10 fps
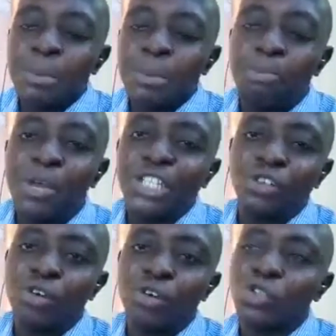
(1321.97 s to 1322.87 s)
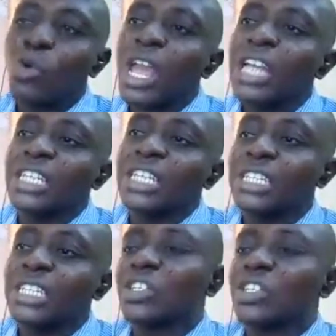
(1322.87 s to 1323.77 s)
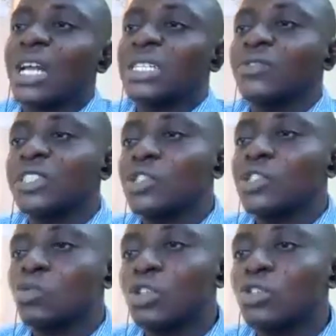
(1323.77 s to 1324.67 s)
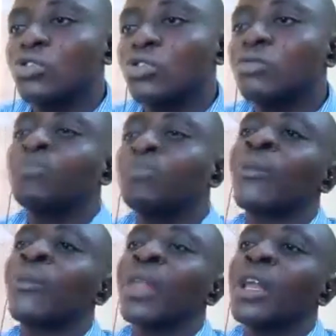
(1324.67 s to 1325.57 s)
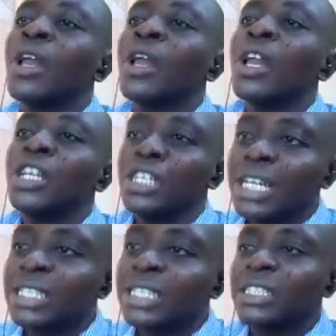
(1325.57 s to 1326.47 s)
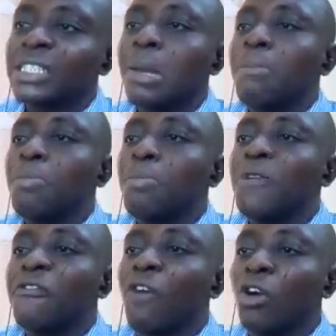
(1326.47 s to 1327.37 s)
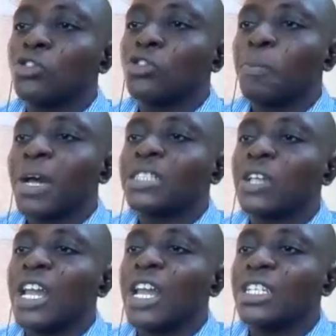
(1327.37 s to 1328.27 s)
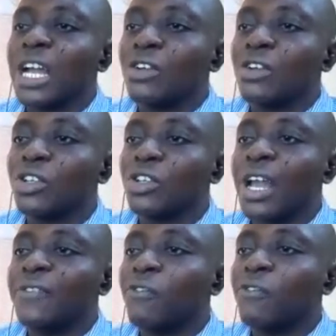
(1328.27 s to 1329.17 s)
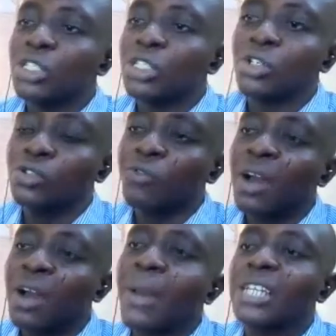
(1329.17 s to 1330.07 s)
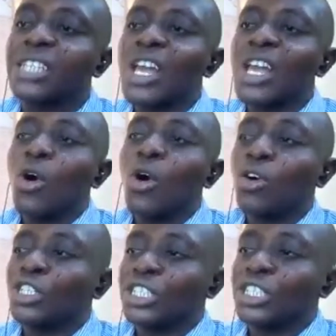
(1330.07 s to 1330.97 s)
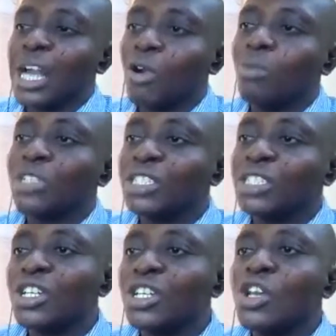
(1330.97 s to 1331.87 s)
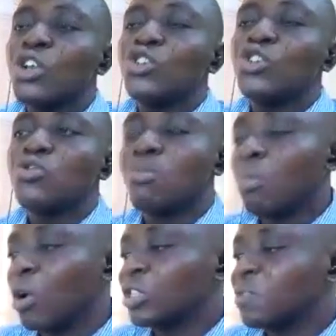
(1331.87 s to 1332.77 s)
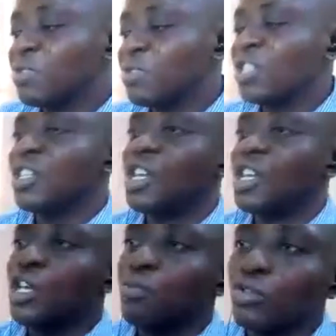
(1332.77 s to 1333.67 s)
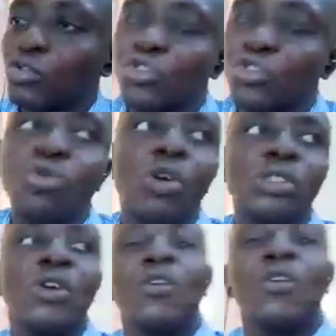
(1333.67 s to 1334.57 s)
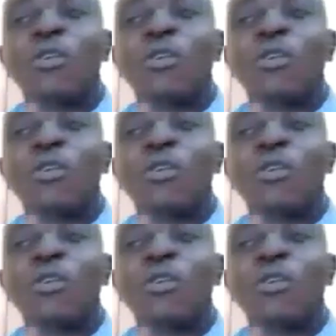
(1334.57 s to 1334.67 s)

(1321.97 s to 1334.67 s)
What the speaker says: they are the bedrock to any extension activities you want to do. In essence, before you pass any agricultural information to farmers or in their community, you must be able to do what?